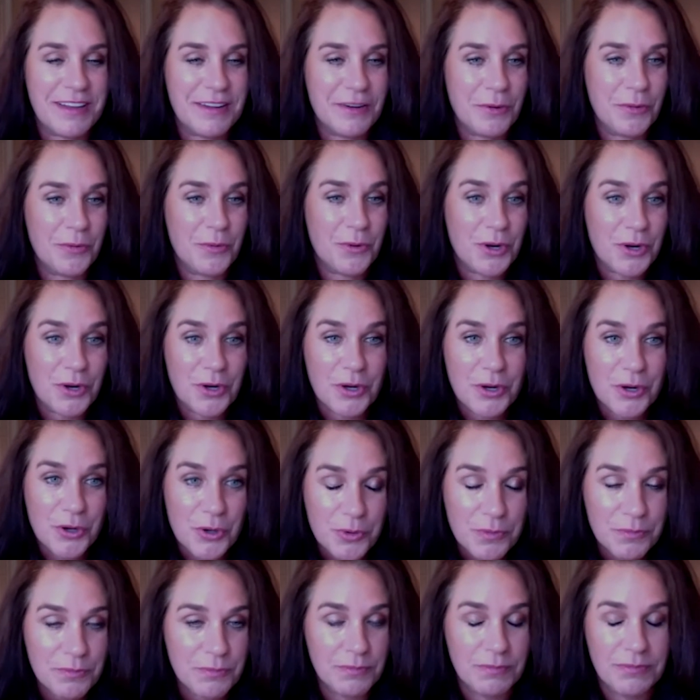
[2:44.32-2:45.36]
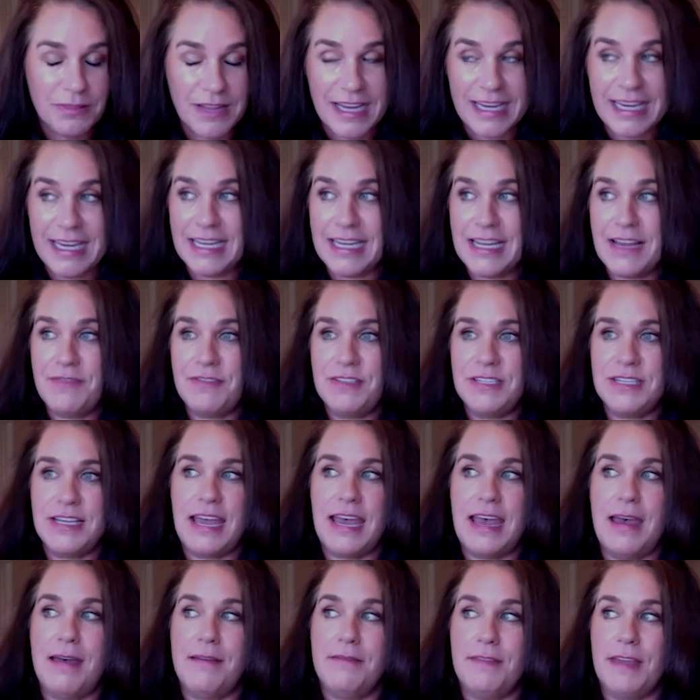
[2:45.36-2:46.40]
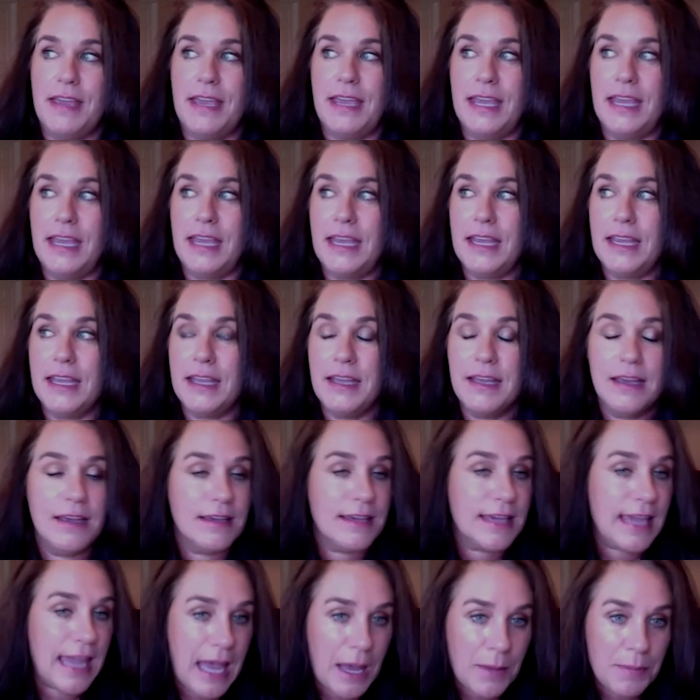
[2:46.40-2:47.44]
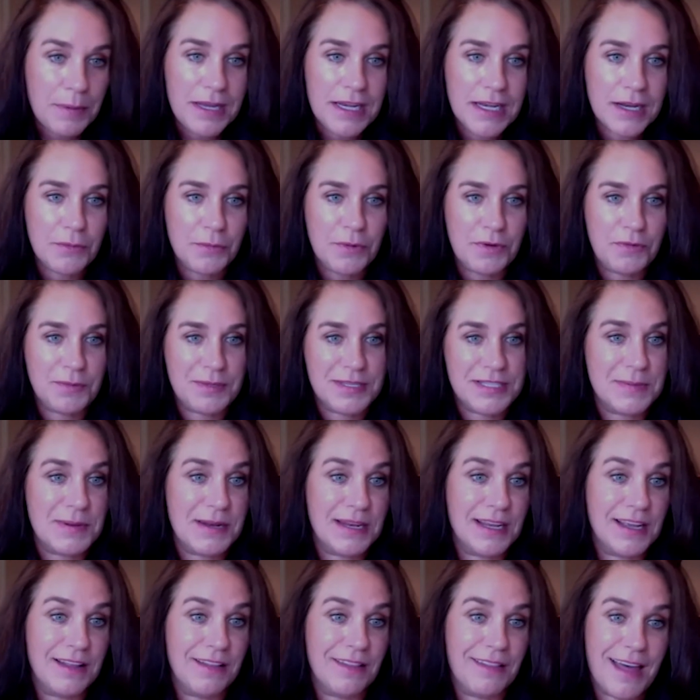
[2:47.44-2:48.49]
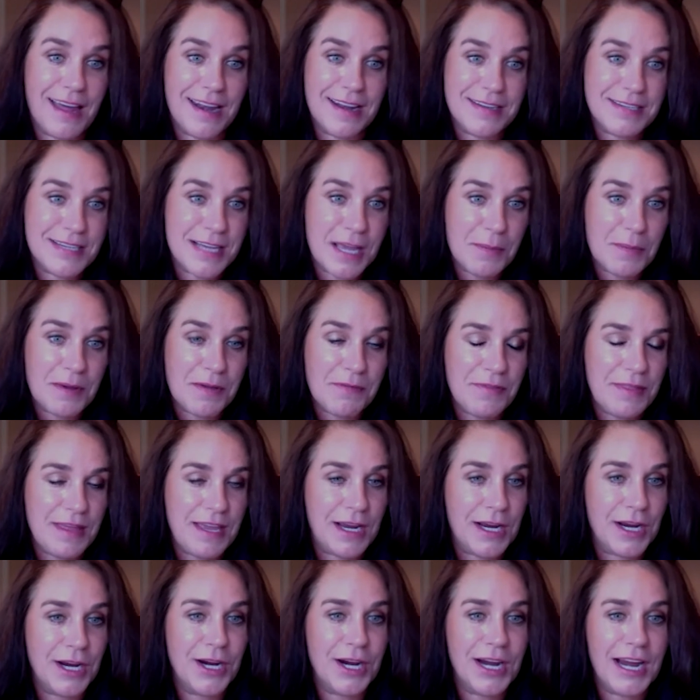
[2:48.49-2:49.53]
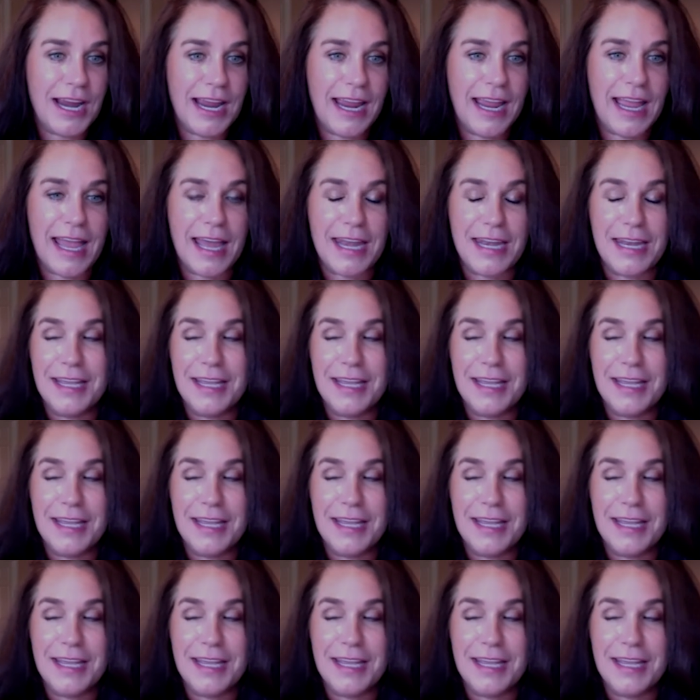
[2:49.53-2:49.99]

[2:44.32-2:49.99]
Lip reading: we're lucky enough to have a cabin, and we've been spending a lot of time up there, and